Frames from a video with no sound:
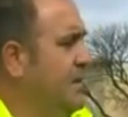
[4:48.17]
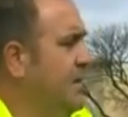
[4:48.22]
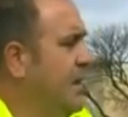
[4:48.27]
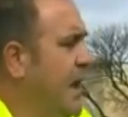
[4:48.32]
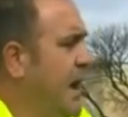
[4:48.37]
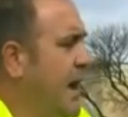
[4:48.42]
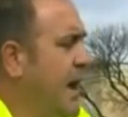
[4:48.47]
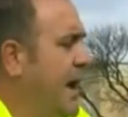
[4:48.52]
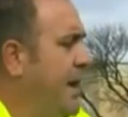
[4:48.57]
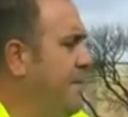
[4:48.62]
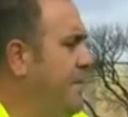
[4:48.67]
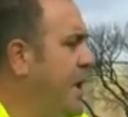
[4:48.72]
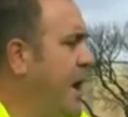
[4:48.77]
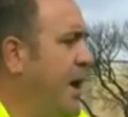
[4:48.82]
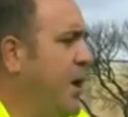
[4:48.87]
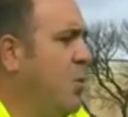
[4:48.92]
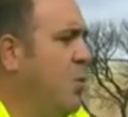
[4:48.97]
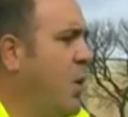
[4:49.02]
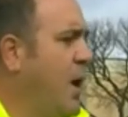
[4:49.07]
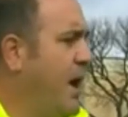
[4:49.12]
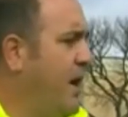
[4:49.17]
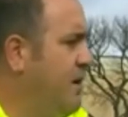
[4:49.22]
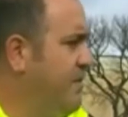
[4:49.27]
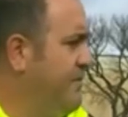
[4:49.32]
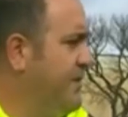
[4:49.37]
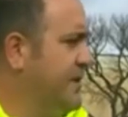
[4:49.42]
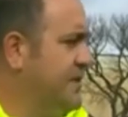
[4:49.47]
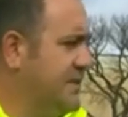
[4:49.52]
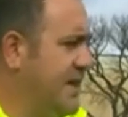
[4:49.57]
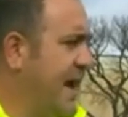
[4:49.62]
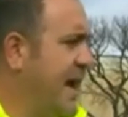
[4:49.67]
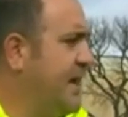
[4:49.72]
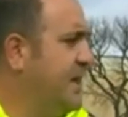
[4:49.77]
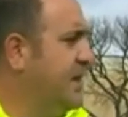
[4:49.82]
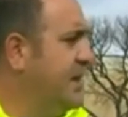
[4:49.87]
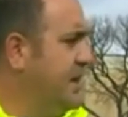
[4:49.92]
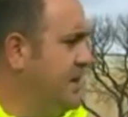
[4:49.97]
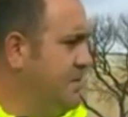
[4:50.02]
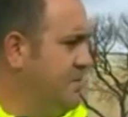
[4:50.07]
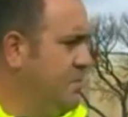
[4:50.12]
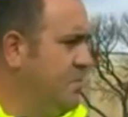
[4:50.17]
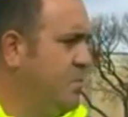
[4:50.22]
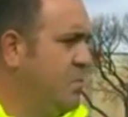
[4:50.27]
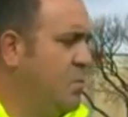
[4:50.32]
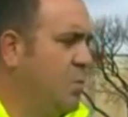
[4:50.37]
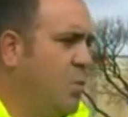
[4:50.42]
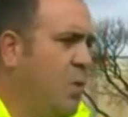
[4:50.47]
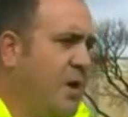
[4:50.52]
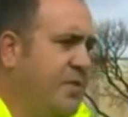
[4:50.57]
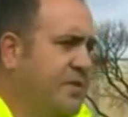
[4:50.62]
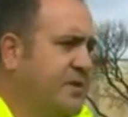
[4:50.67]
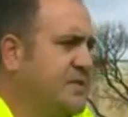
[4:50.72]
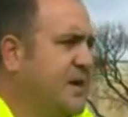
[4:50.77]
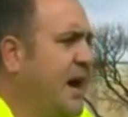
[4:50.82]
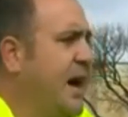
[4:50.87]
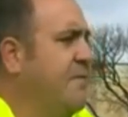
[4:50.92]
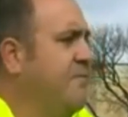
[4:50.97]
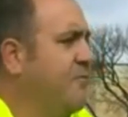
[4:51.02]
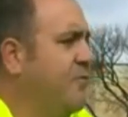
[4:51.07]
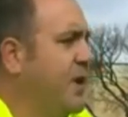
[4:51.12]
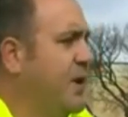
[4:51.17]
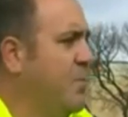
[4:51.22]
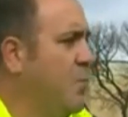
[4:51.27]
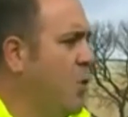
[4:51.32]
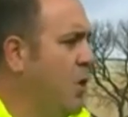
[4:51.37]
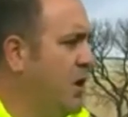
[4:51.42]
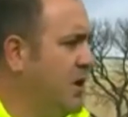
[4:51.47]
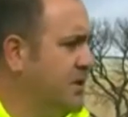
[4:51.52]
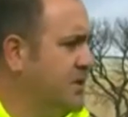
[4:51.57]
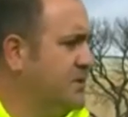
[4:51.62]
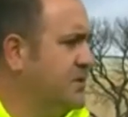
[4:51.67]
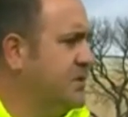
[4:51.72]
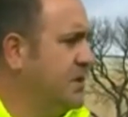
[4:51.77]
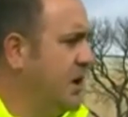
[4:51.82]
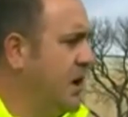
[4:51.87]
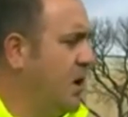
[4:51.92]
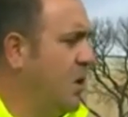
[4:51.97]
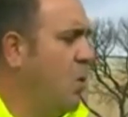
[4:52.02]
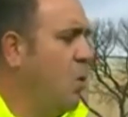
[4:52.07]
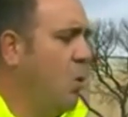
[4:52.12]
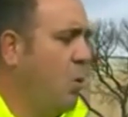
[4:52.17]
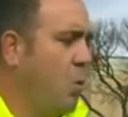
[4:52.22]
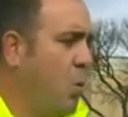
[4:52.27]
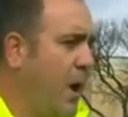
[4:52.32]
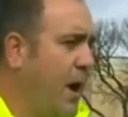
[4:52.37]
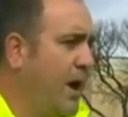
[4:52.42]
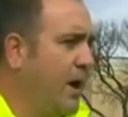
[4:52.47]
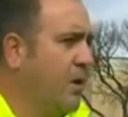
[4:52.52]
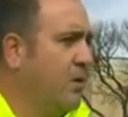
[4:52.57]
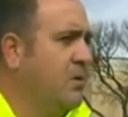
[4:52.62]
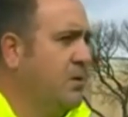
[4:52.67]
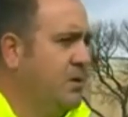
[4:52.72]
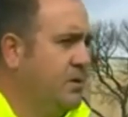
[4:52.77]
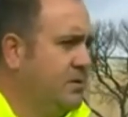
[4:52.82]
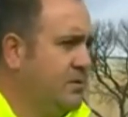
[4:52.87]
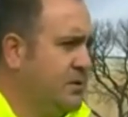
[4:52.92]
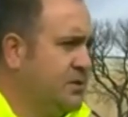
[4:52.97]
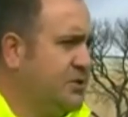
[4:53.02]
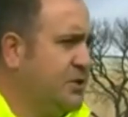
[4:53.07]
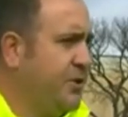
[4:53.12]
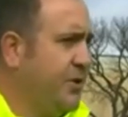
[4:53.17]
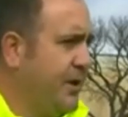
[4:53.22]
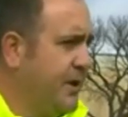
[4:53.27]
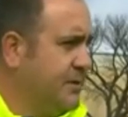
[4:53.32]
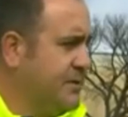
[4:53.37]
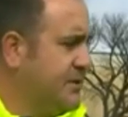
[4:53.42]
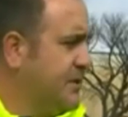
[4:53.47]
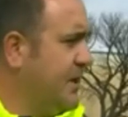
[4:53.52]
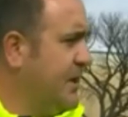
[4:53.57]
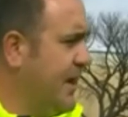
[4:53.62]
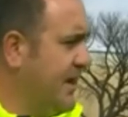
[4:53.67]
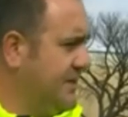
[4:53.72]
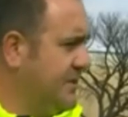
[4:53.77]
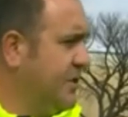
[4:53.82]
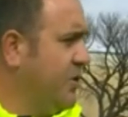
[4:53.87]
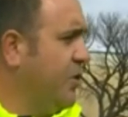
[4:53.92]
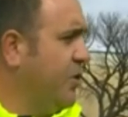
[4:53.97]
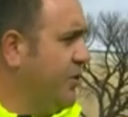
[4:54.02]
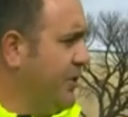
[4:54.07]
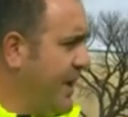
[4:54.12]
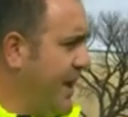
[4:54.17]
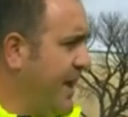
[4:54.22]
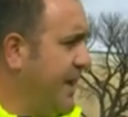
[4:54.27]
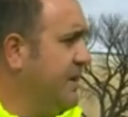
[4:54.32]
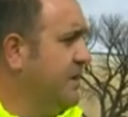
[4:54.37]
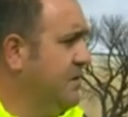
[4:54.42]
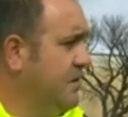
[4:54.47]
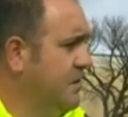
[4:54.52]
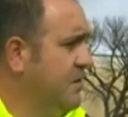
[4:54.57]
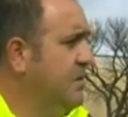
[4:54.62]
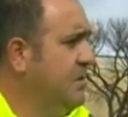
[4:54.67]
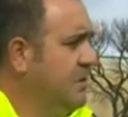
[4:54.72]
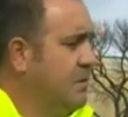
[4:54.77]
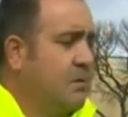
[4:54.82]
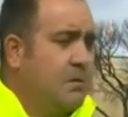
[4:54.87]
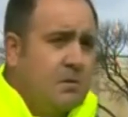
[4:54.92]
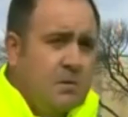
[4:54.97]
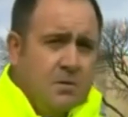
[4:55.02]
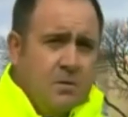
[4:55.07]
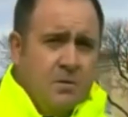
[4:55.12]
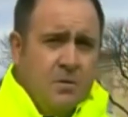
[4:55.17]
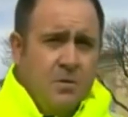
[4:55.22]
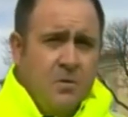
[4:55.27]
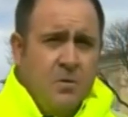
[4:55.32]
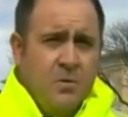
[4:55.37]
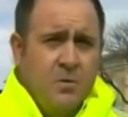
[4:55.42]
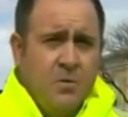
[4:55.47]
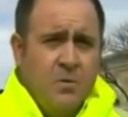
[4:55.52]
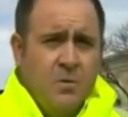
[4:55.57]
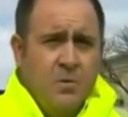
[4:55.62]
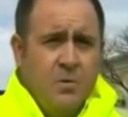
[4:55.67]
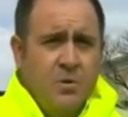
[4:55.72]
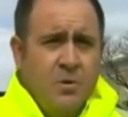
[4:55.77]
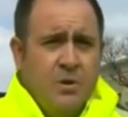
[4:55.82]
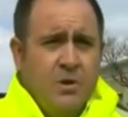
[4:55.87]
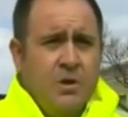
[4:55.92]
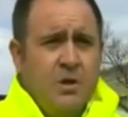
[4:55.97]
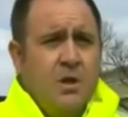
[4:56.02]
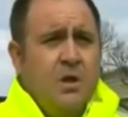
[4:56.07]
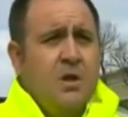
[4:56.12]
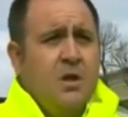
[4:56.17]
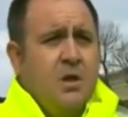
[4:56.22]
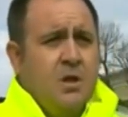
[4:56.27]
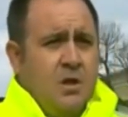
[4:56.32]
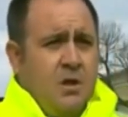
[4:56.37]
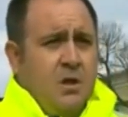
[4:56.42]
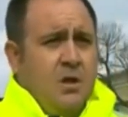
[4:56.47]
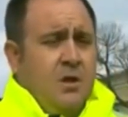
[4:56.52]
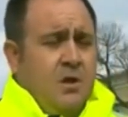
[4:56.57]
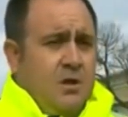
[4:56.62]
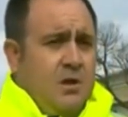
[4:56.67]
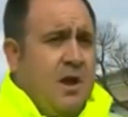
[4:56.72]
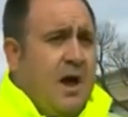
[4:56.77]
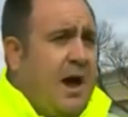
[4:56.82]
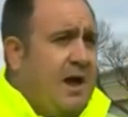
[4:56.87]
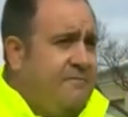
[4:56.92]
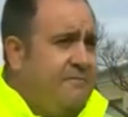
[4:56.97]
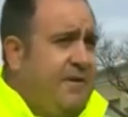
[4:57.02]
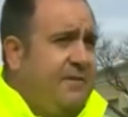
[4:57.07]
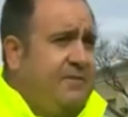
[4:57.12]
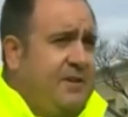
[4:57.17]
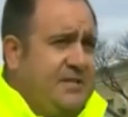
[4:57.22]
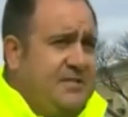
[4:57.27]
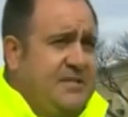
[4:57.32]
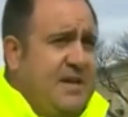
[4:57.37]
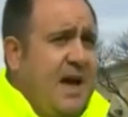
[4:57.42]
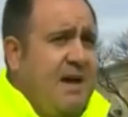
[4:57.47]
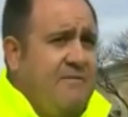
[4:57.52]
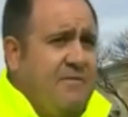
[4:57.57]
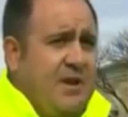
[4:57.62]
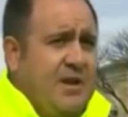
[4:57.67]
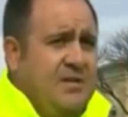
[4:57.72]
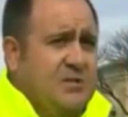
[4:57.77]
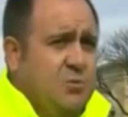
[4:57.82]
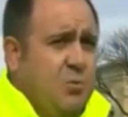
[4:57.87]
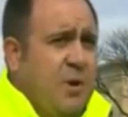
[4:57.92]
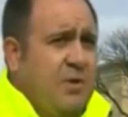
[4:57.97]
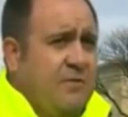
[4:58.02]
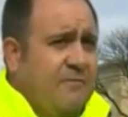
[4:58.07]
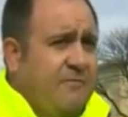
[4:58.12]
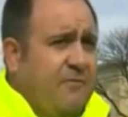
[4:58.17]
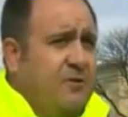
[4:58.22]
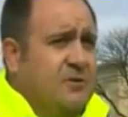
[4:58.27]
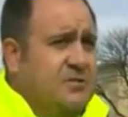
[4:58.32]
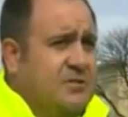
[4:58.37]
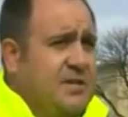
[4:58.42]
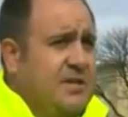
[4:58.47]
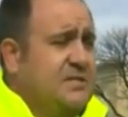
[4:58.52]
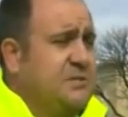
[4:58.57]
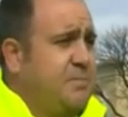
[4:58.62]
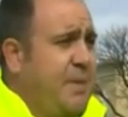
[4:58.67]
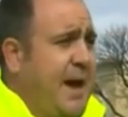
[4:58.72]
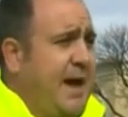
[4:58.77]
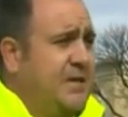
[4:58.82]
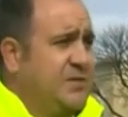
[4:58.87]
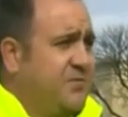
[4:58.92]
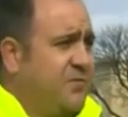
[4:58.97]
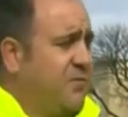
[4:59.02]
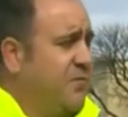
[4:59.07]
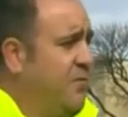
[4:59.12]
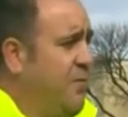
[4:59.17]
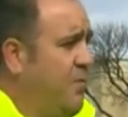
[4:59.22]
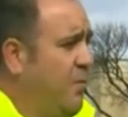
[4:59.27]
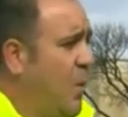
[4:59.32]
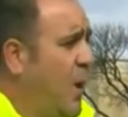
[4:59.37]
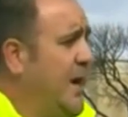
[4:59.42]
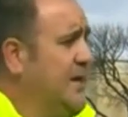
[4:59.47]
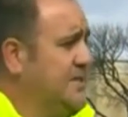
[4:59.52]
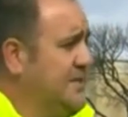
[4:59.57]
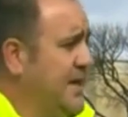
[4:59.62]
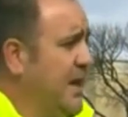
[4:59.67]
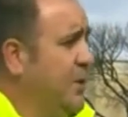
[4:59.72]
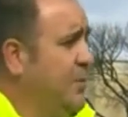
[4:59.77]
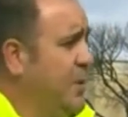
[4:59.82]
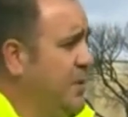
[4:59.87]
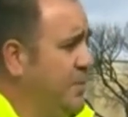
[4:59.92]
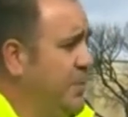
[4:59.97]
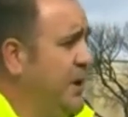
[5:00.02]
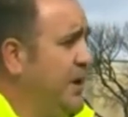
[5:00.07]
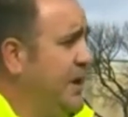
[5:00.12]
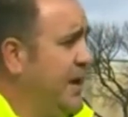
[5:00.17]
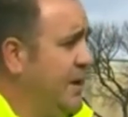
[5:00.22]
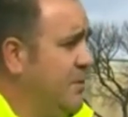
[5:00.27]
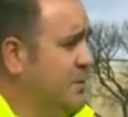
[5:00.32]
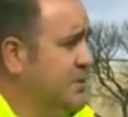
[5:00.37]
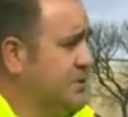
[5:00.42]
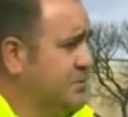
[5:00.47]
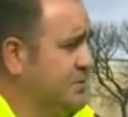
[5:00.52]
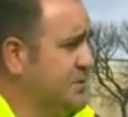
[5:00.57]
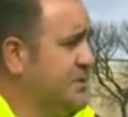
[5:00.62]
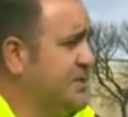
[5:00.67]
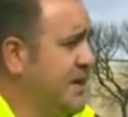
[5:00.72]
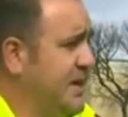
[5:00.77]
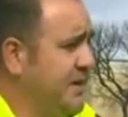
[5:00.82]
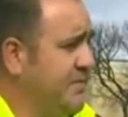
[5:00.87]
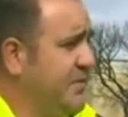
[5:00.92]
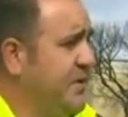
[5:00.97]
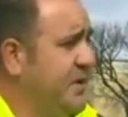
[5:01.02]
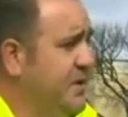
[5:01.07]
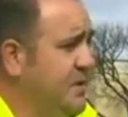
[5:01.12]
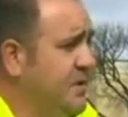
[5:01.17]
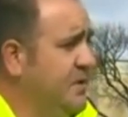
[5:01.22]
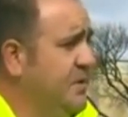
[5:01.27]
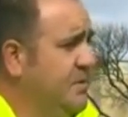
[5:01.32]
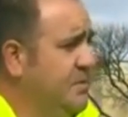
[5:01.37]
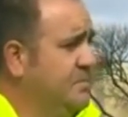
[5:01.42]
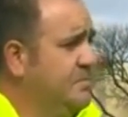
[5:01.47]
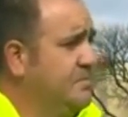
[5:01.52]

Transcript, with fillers: Uh, I'm not aware of exactly what the time frame was uh, or where the shooting is, has occurred yet. Uh, you said around nine fifty-five you got the call? nine fifty-seven is when the first dispatch for White Settlement P D was received.